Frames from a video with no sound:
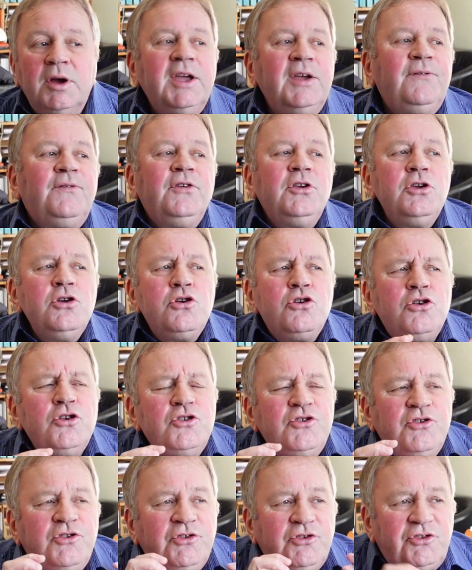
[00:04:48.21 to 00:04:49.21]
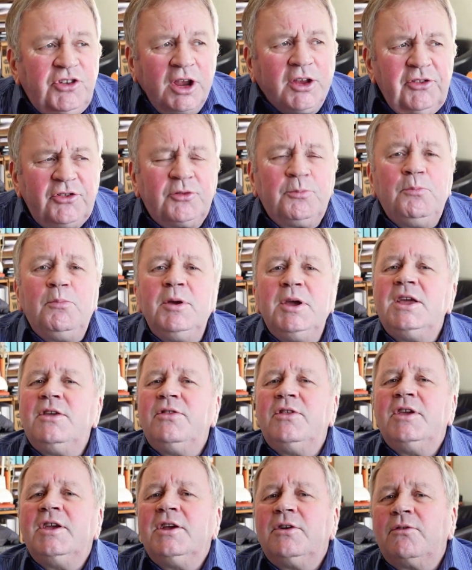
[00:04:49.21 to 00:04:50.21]
If you could just be
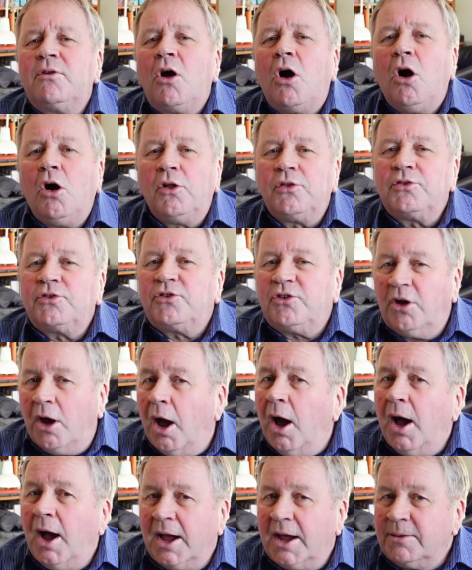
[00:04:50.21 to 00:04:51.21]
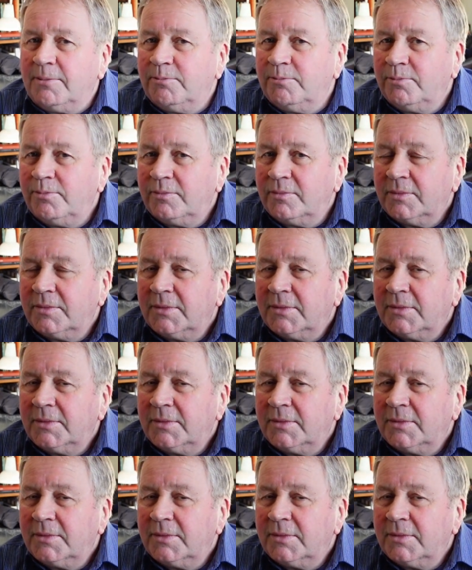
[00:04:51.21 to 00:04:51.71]
there on time,